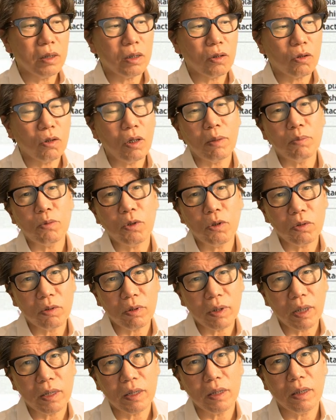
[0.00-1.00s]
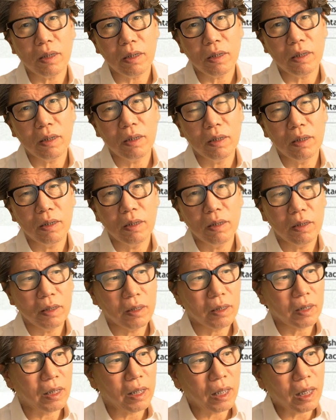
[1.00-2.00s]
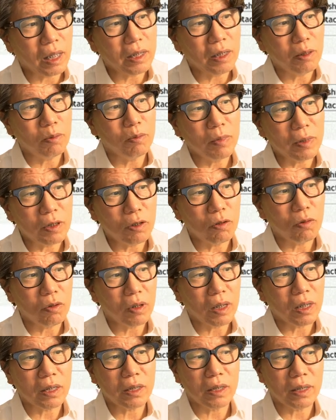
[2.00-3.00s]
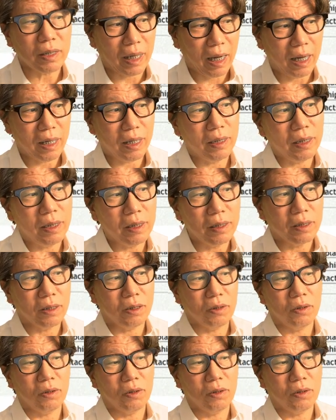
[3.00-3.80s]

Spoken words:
occlusal adjustment using the negative method means removing material.